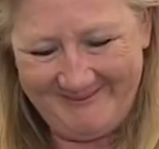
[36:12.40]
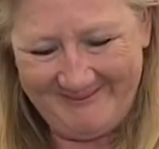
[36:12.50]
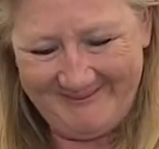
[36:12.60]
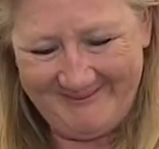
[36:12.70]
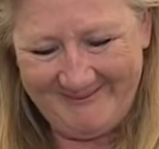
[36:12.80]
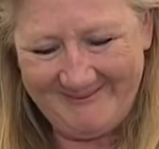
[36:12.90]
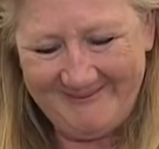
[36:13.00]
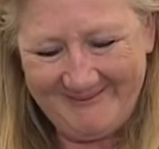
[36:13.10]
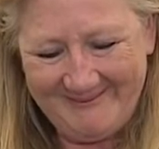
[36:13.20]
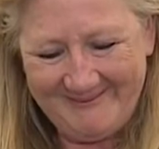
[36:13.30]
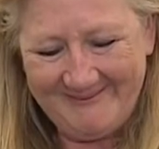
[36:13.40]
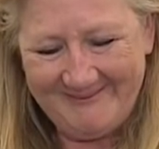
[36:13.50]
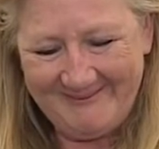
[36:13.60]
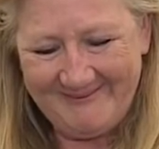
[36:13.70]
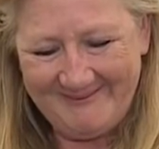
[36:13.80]

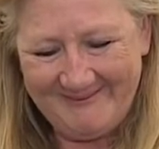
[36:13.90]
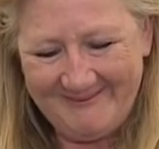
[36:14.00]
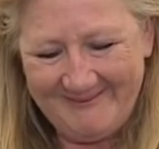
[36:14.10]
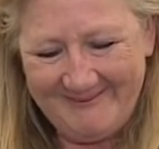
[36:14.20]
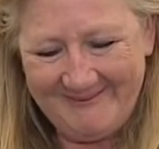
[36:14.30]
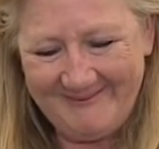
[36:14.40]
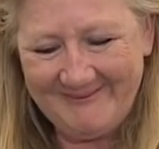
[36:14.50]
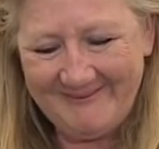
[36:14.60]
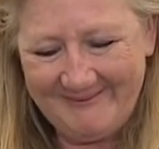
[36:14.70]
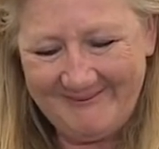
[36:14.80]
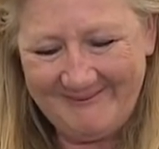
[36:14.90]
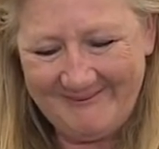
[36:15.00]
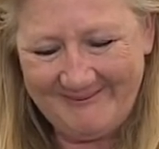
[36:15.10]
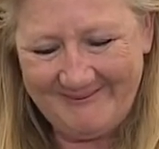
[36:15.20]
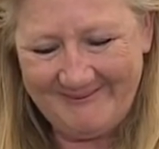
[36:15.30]

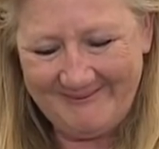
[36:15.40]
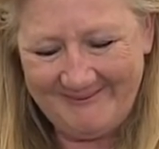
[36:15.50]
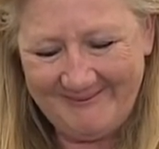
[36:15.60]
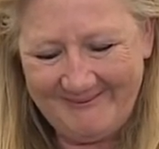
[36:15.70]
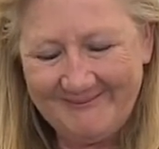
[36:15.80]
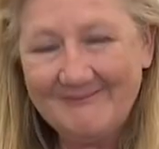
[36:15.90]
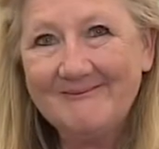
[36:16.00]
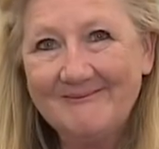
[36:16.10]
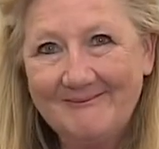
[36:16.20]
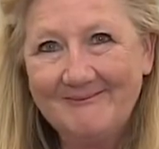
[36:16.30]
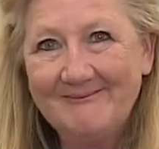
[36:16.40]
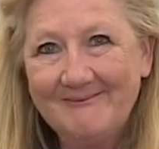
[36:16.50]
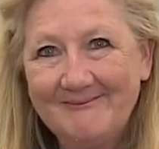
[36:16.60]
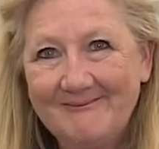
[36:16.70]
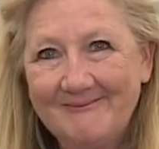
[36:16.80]

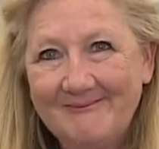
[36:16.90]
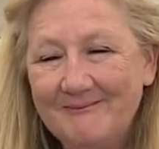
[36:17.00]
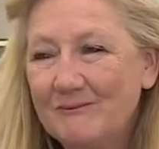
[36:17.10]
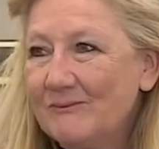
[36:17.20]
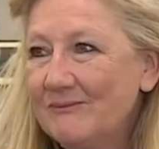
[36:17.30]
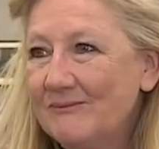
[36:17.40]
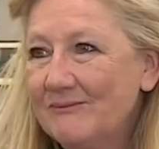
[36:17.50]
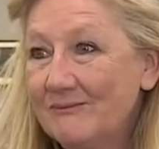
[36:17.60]
This person isn't speaking.